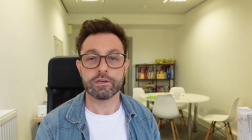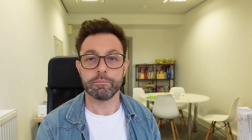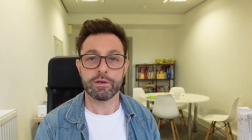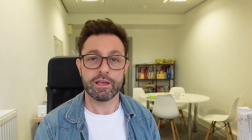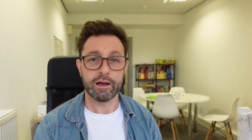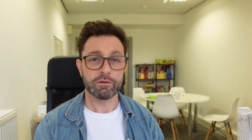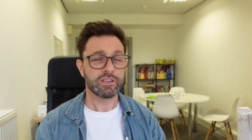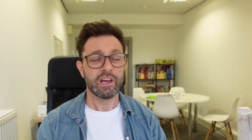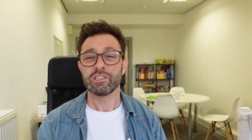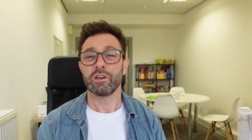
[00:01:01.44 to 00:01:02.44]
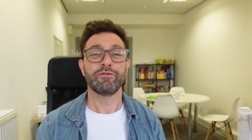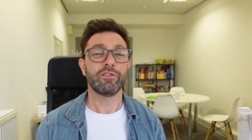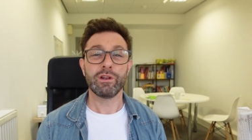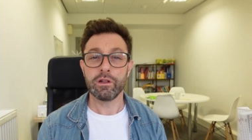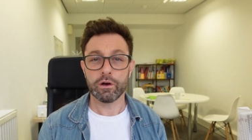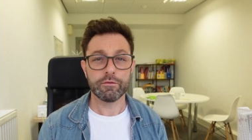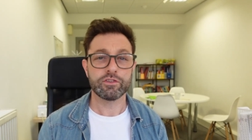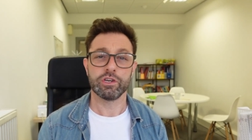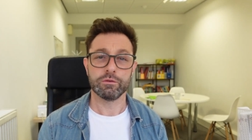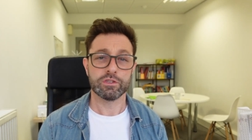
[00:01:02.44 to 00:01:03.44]
somebody else. So for a lot of
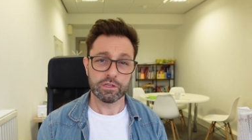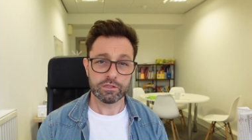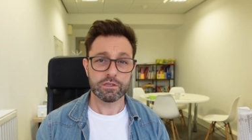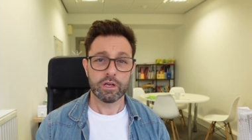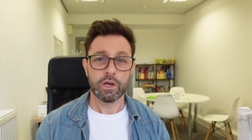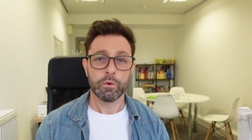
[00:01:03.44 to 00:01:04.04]
tutors,